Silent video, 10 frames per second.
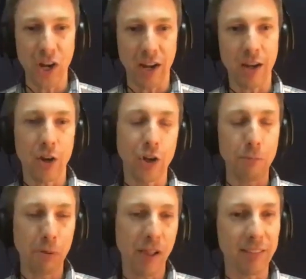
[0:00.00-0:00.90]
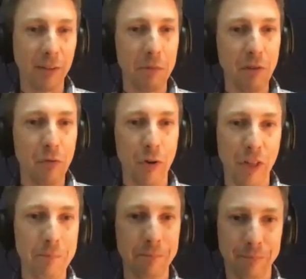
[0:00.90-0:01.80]
jig. Could you play something for
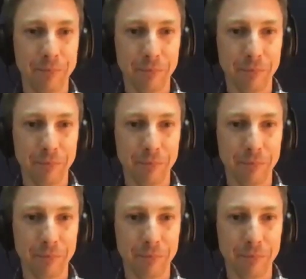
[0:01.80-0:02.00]
them?